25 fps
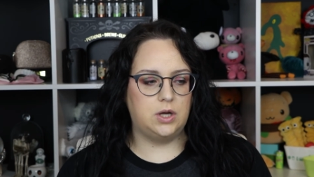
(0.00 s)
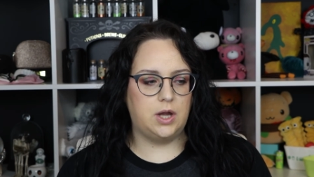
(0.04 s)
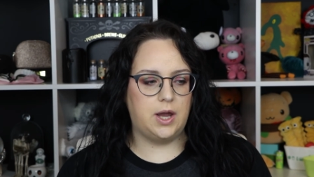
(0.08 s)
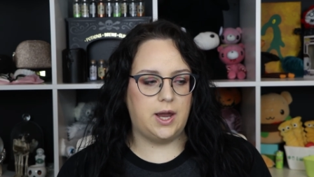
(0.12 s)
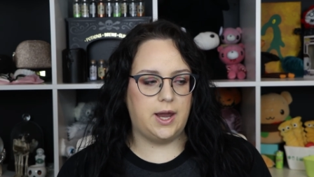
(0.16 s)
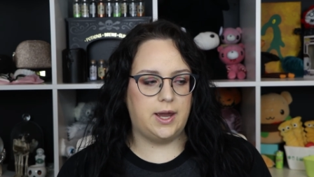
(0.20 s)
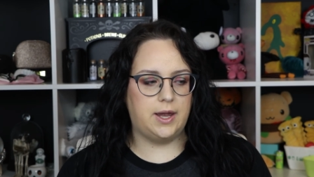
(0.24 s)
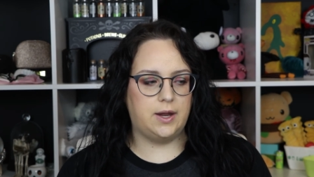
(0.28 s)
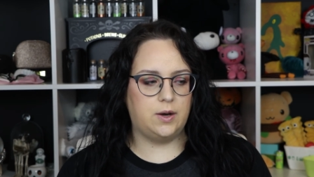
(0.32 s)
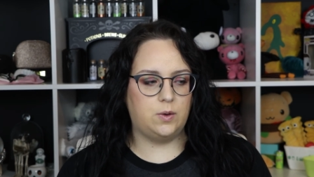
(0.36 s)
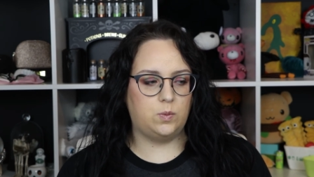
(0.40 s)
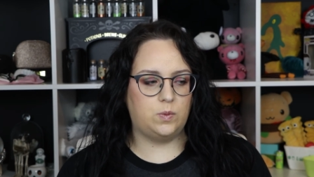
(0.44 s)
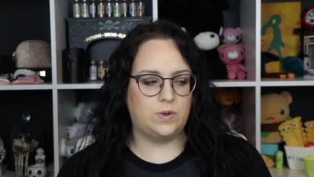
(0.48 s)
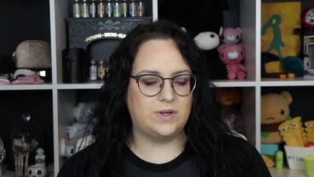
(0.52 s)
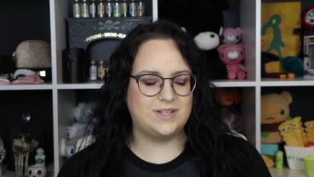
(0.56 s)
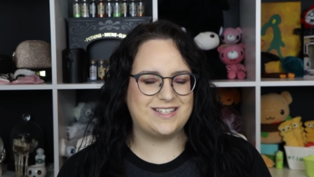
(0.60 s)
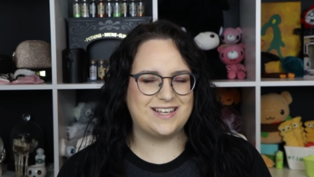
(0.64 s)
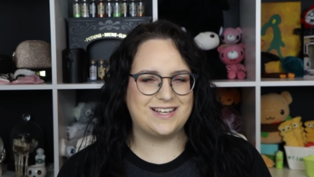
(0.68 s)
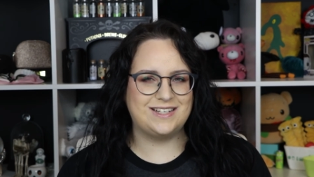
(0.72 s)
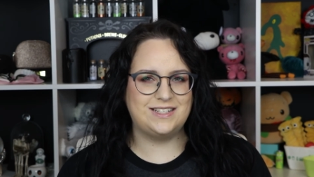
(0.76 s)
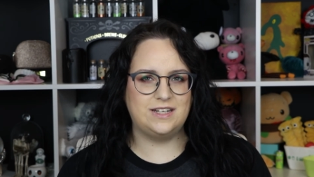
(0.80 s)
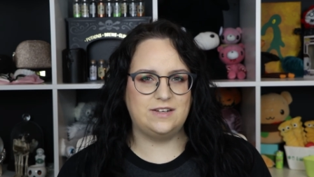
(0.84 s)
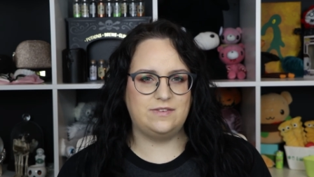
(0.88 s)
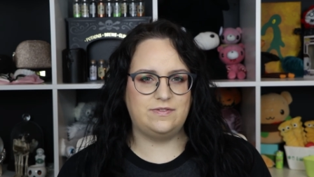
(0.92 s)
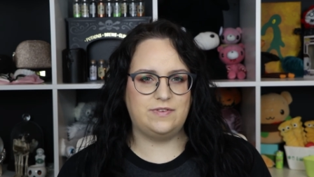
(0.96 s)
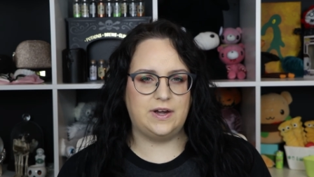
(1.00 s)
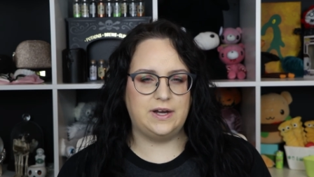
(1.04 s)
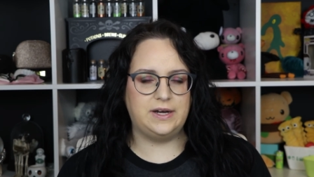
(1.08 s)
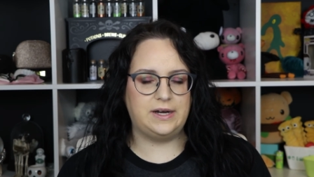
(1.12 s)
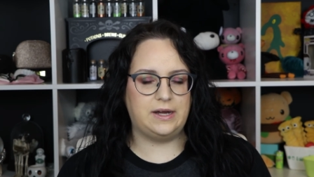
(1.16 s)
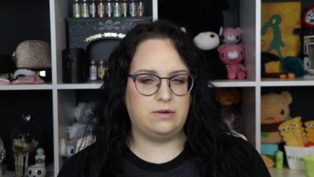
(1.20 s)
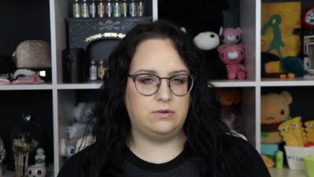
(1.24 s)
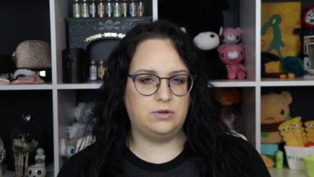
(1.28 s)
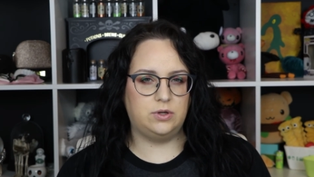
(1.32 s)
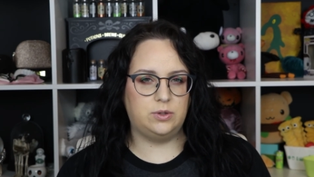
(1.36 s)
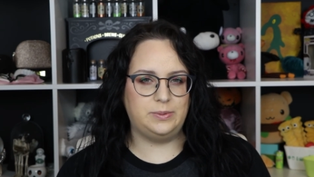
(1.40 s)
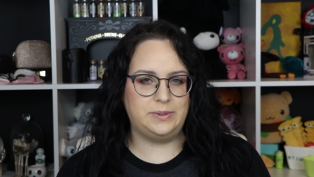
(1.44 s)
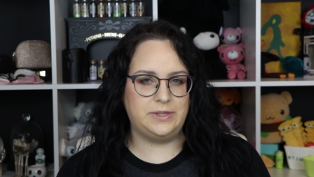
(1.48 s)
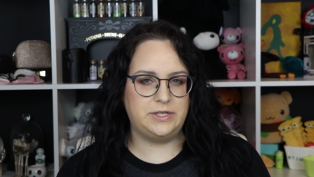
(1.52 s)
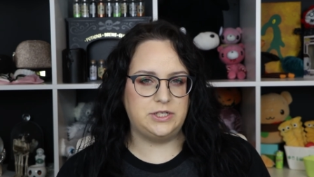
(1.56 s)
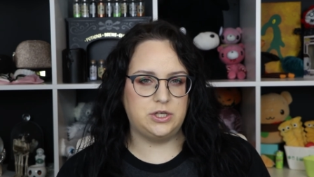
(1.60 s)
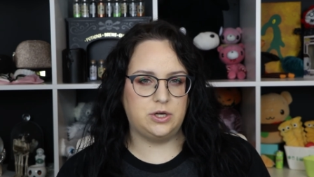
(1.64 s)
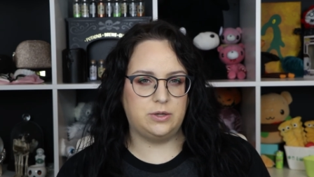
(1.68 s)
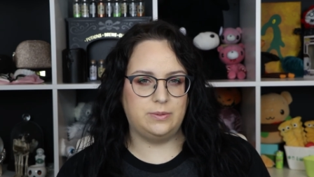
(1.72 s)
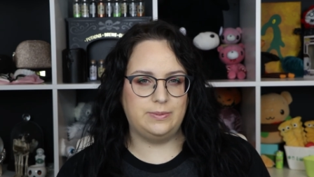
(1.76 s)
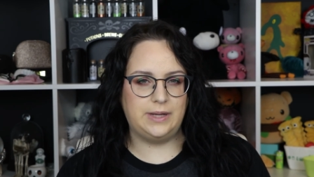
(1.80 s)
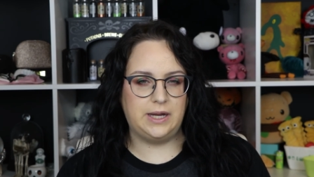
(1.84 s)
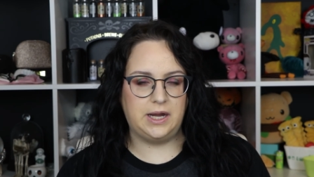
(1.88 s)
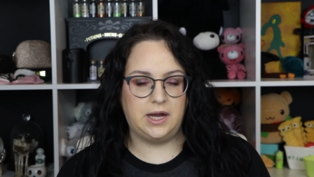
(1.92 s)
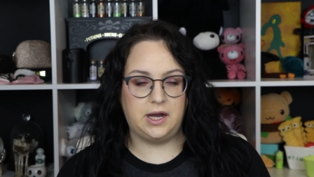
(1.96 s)
And once I did find out, nobody
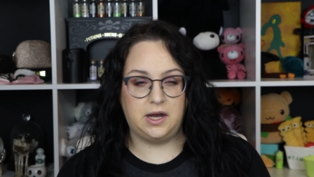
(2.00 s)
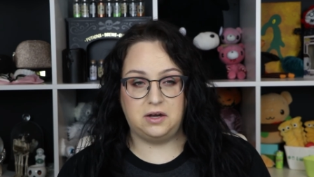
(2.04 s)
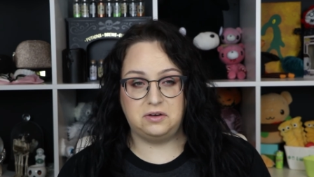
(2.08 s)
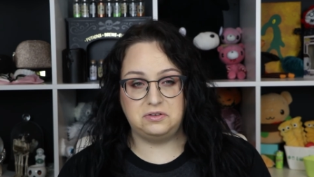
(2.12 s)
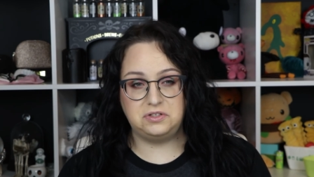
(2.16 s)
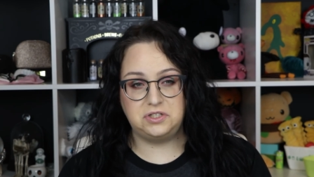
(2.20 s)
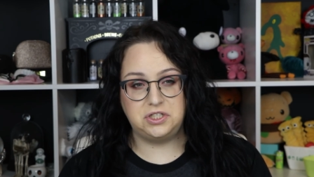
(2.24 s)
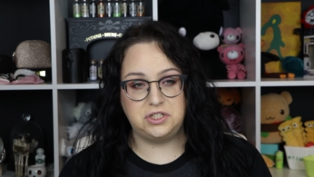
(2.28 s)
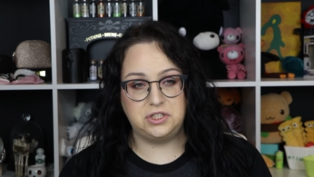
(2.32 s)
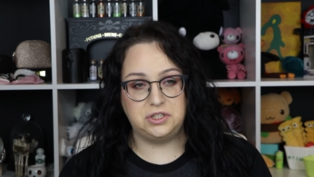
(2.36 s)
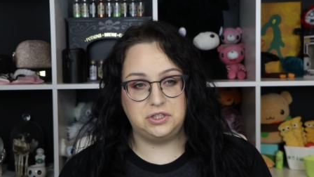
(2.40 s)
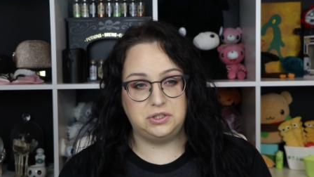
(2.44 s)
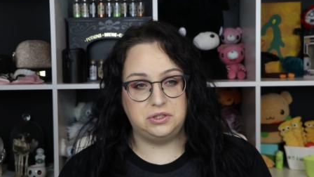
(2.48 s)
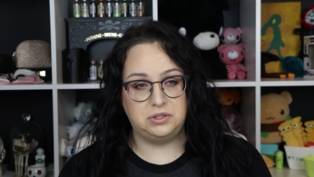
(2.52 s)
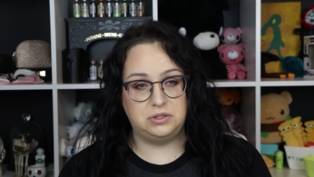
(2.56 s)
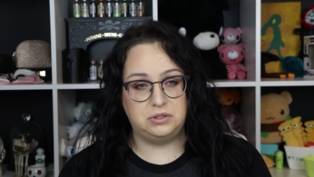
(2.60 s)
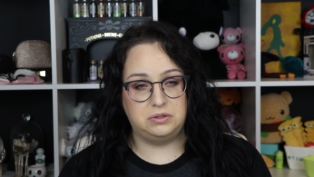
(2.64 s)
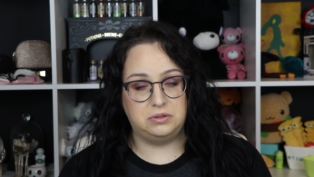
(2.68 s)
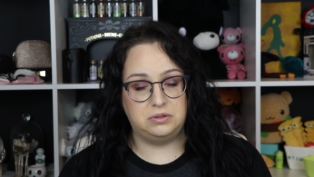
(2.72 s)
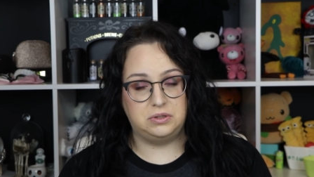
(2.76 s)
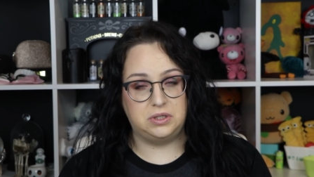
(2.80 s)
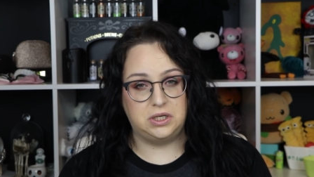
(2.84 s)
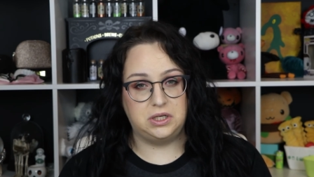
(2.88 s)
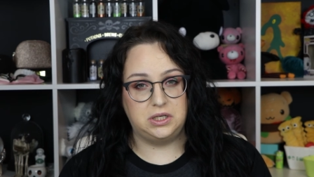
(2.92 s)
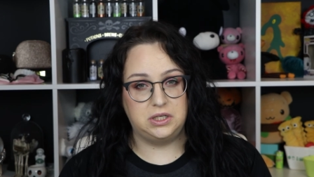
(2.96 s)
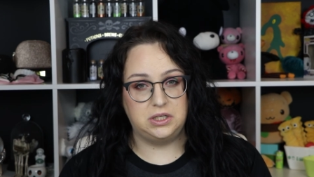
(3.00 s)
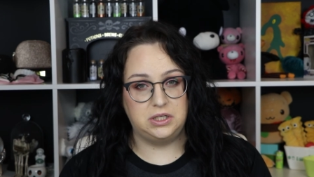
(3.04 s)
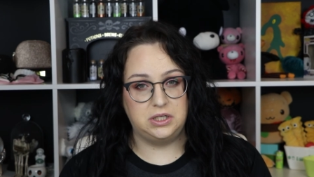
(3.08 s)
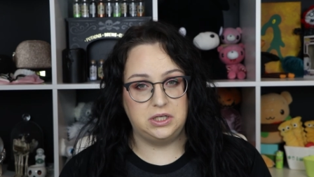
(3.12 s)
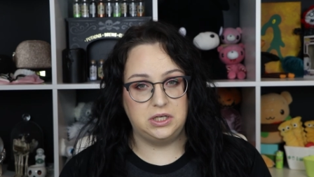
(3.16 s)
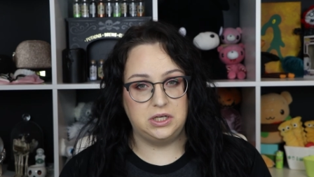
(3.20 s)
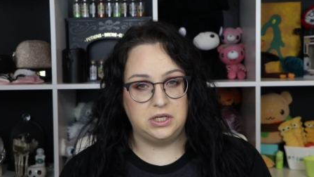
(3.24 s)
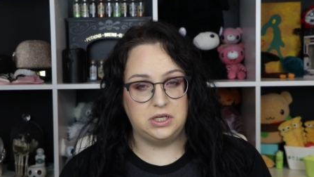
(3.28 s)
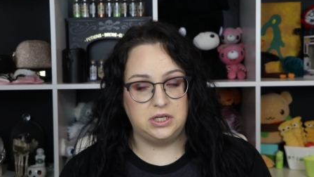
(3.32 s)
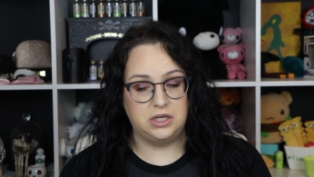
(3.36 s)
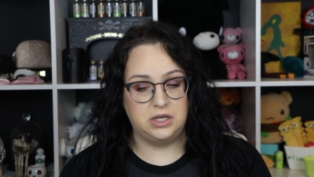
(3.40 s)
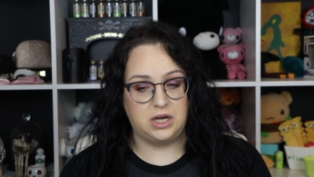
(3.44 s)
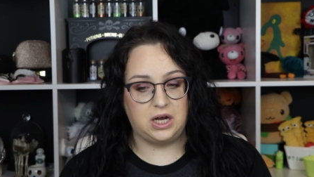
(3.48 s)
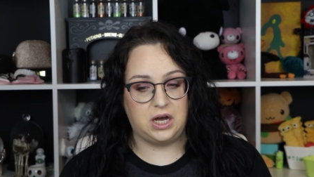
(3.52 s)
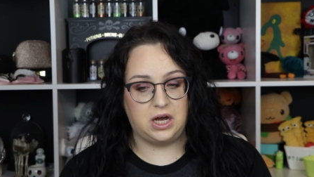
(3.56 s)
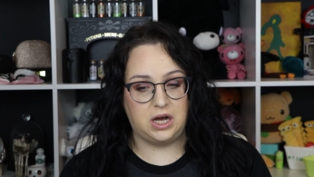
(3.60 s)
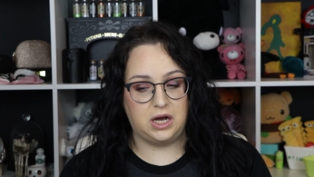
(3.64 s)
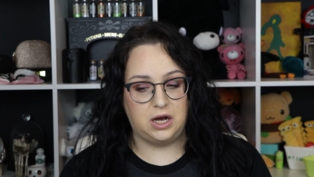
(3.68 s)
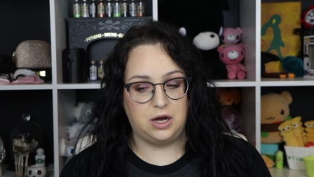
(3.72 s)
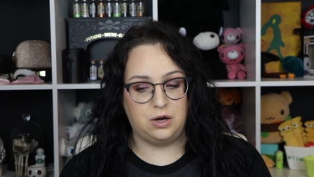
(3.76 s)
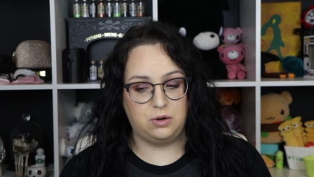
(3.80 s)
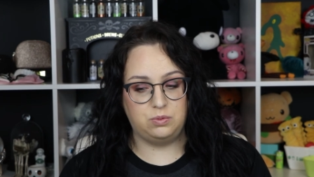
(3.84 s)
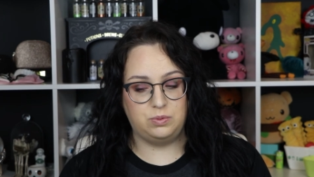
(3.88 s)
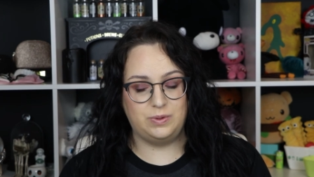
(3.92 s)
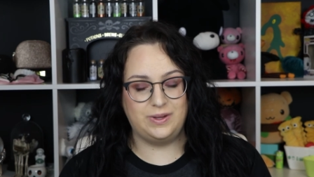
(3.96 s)
told me how to
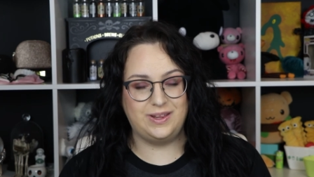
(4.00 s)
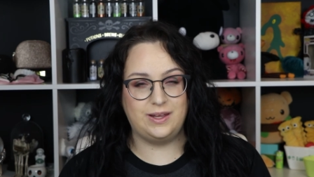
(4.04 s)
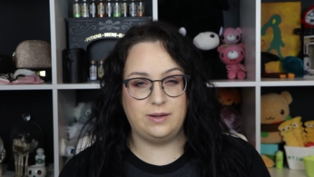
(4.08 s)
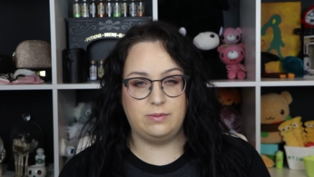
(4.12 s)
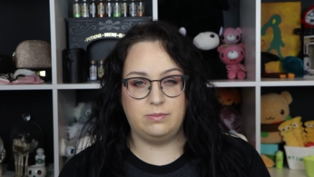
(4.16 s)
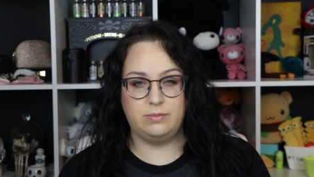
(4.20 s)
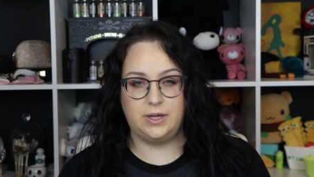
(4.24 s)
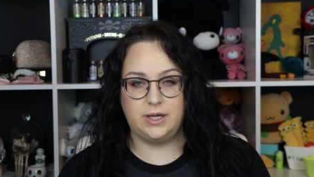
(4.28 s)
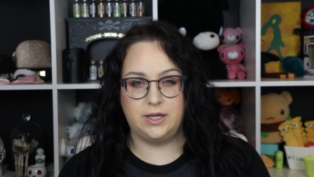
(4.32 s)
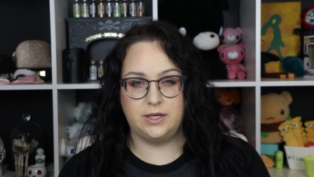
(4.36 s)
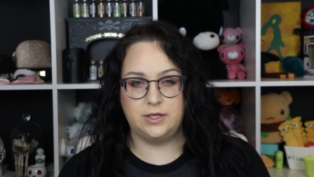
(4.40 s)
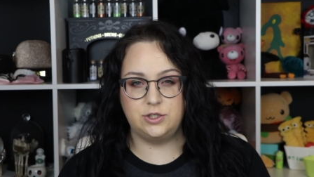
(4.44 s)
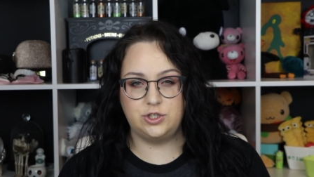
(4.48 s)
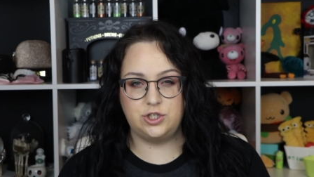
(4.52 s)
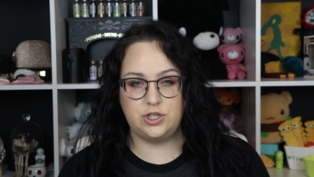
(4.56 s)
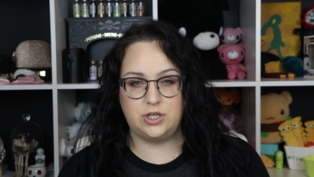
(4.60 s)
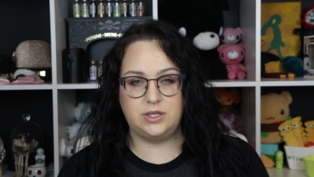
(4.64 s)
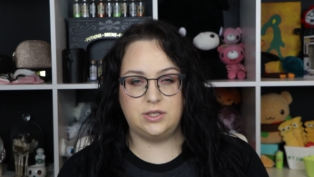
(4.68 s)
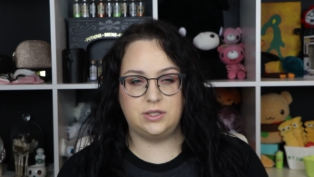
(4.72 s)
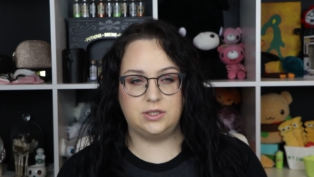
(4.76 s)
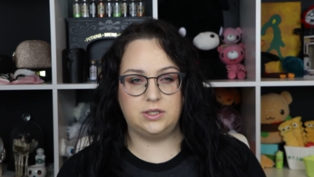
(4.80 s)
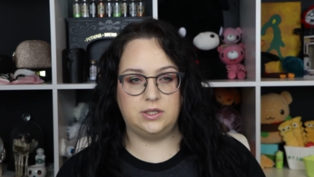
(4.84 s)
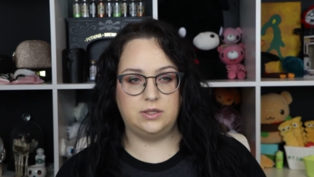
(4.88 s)
really manage it.